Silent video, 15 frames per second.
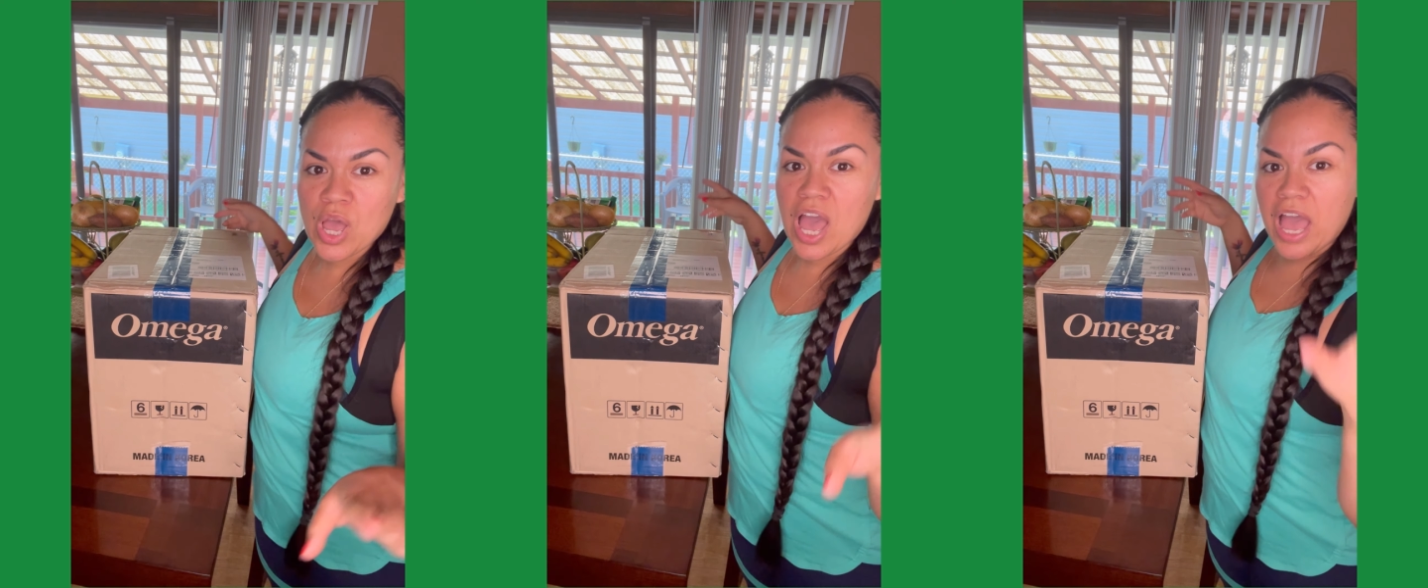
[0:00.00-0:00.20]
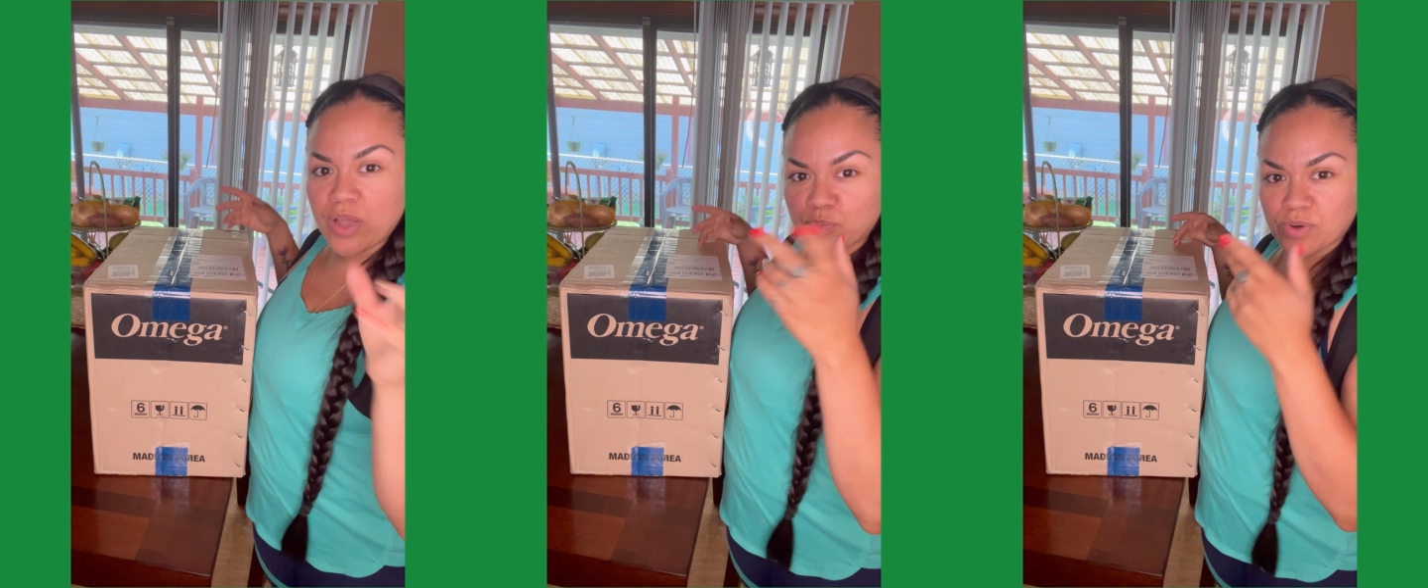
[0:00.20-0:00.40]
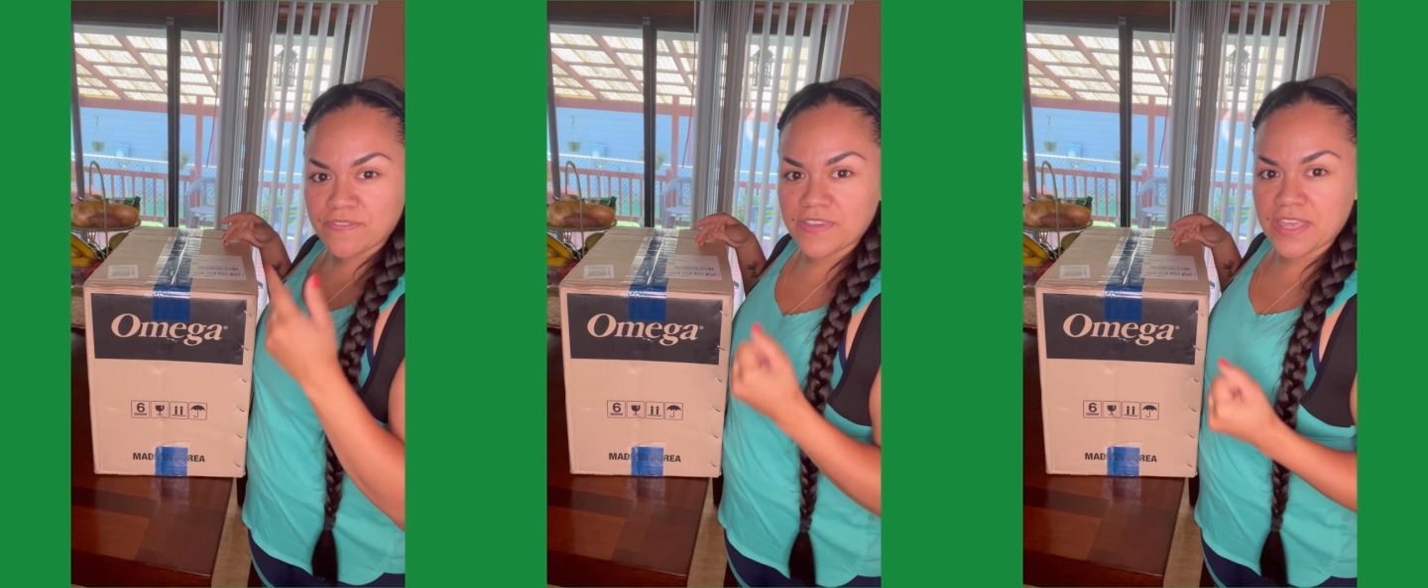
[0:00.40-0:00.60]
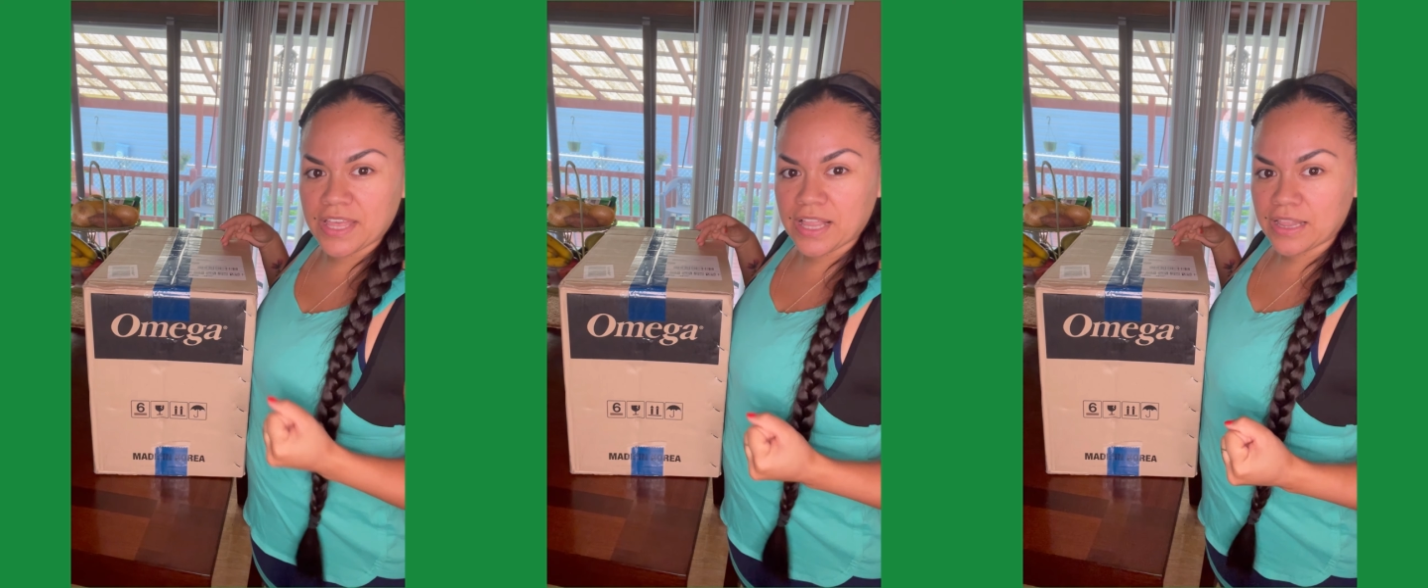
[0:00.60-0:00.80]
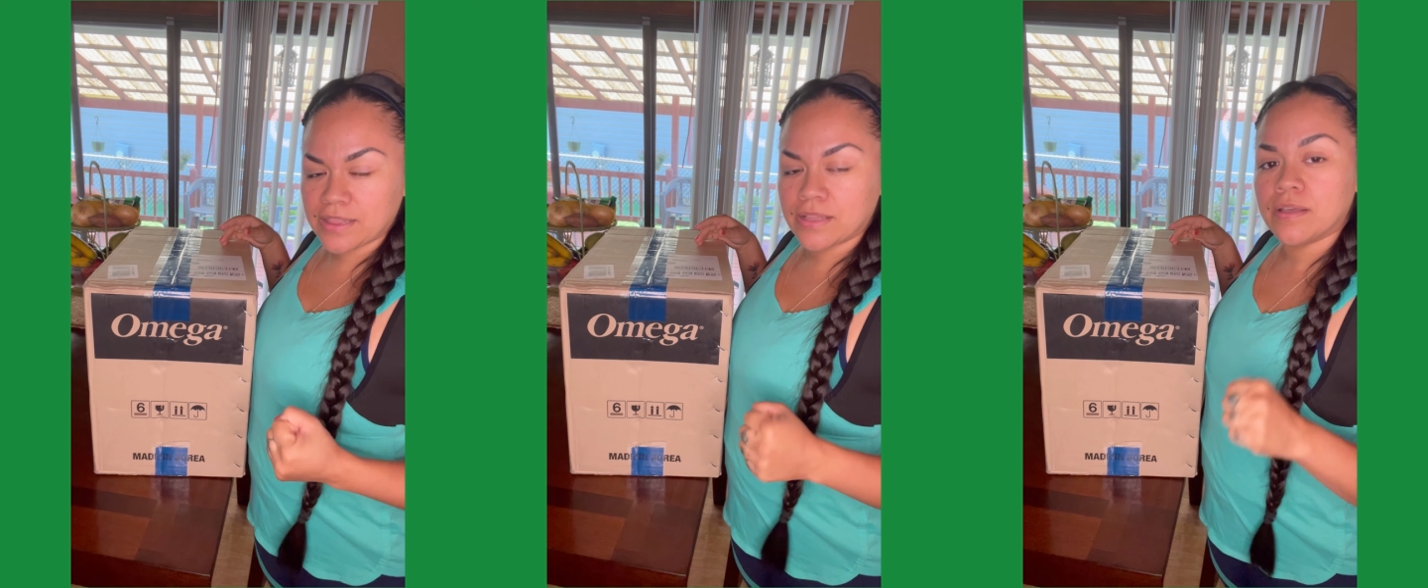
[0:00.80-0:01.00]
a
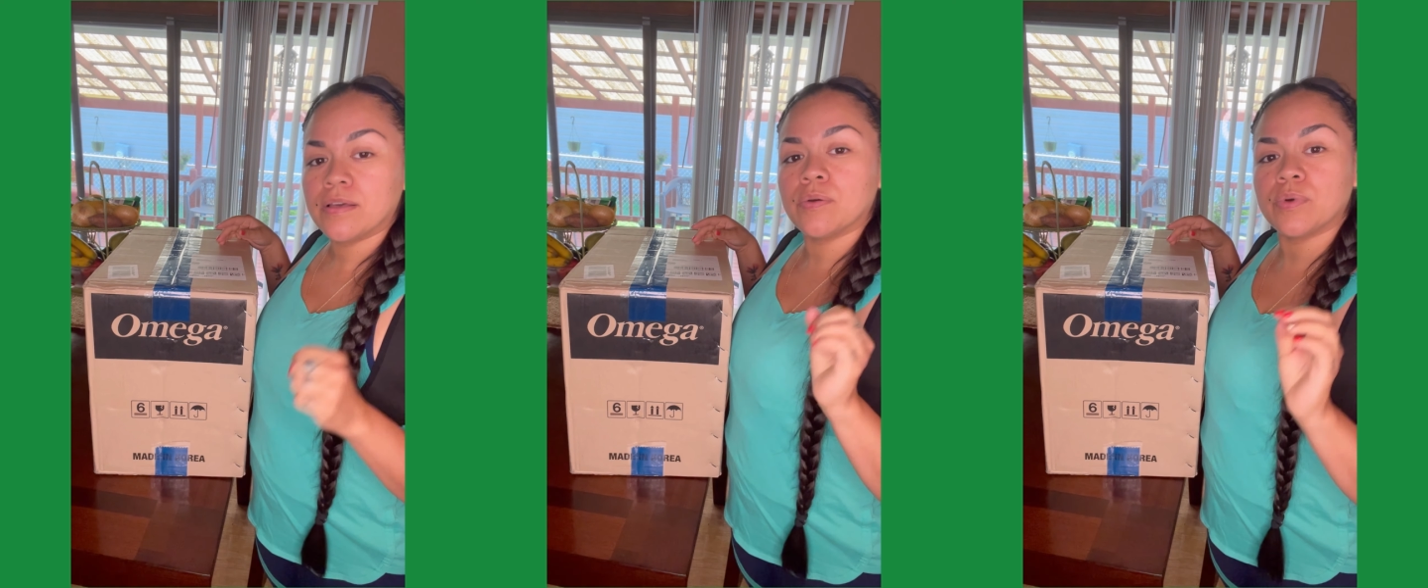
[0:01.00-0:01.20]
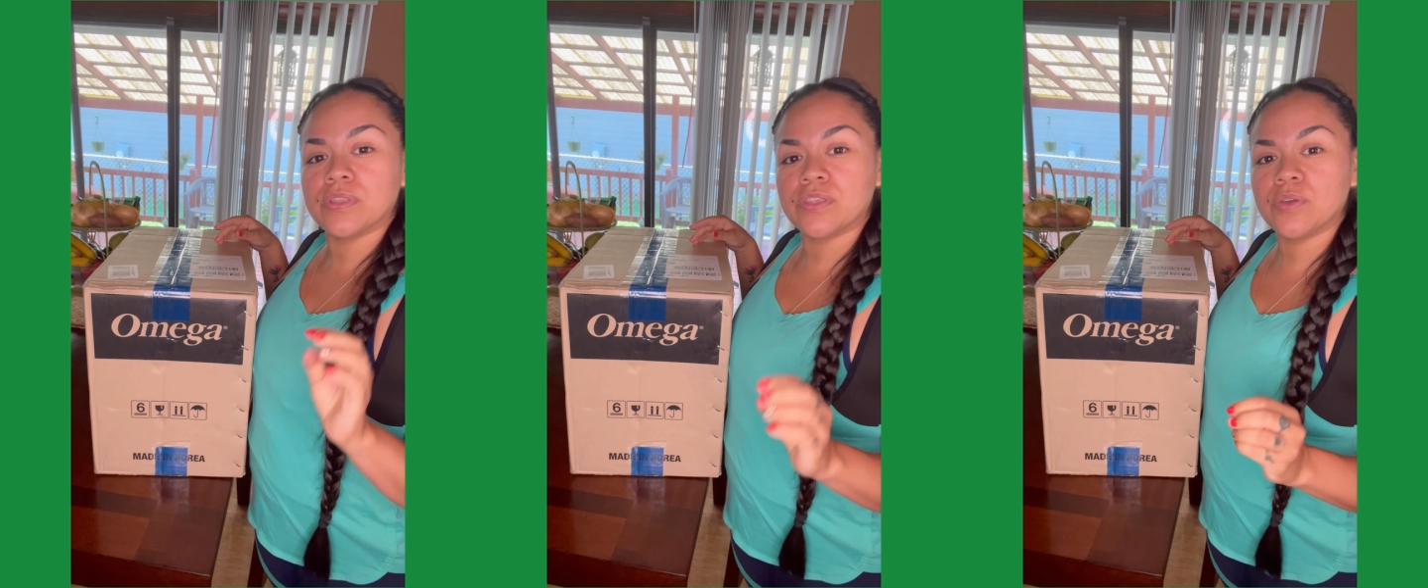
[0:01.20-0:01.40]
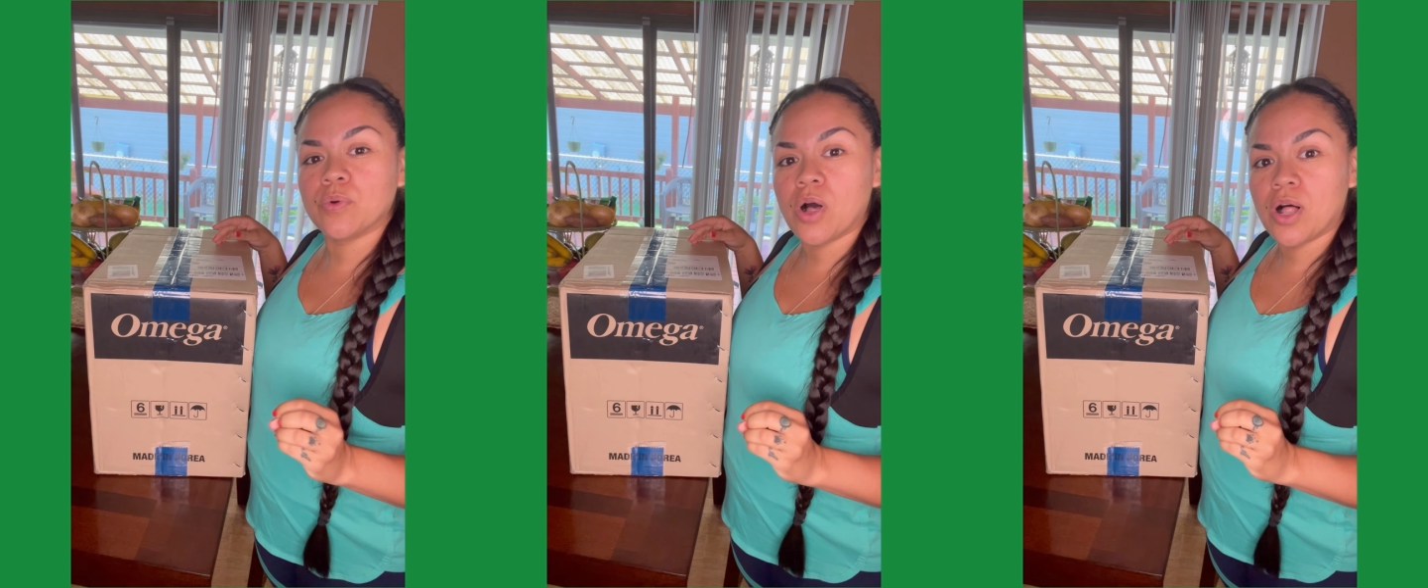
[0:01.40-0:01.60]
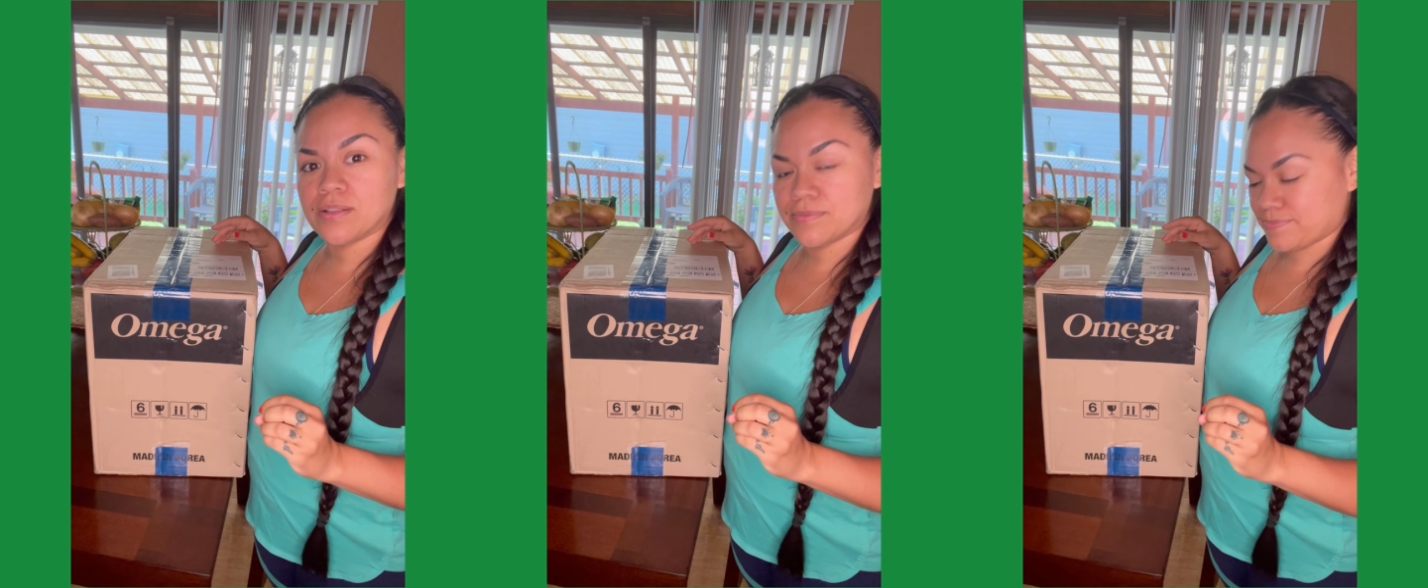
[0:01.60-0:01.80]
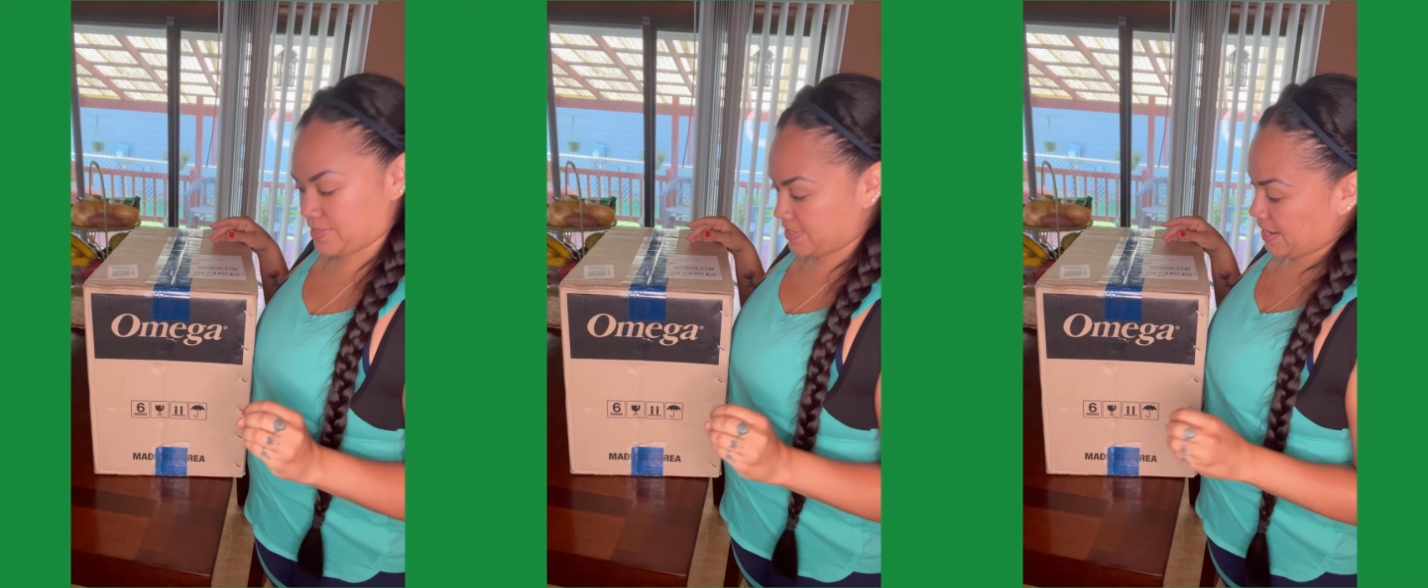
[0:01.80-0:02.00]
reveal with you all
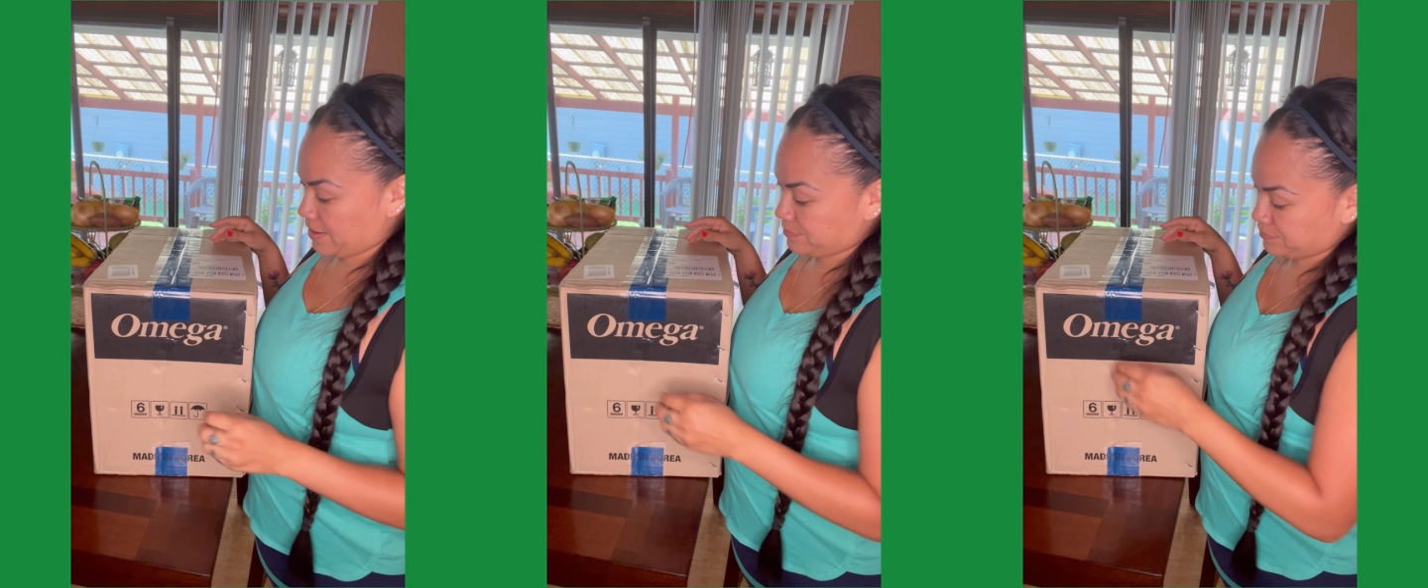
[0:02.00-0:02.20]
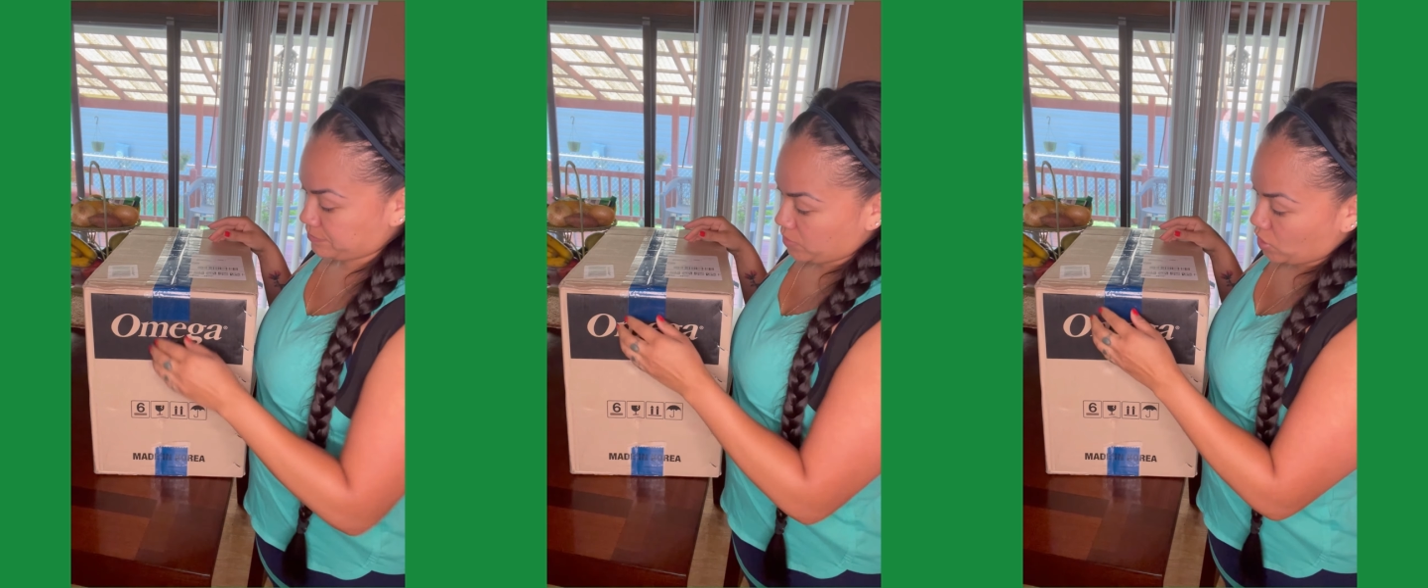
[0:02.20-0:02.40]
today.